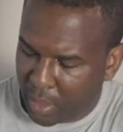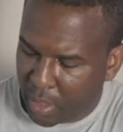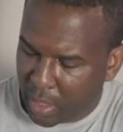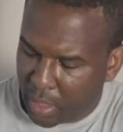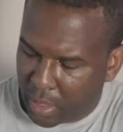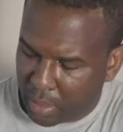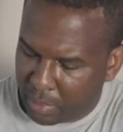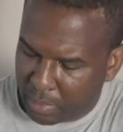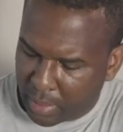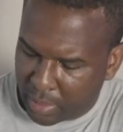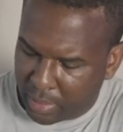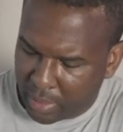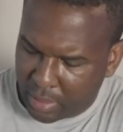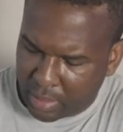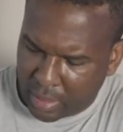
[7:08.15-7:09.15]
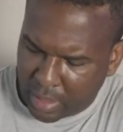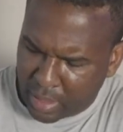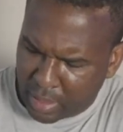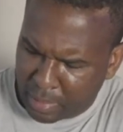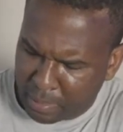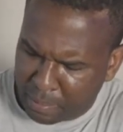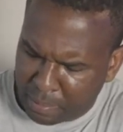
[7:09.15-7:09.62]
I think
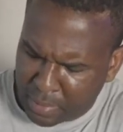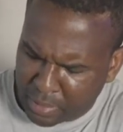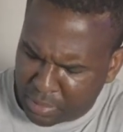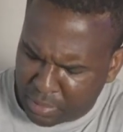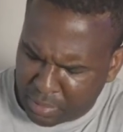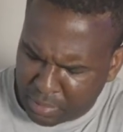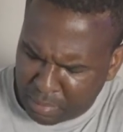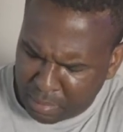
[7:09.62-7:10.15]
it's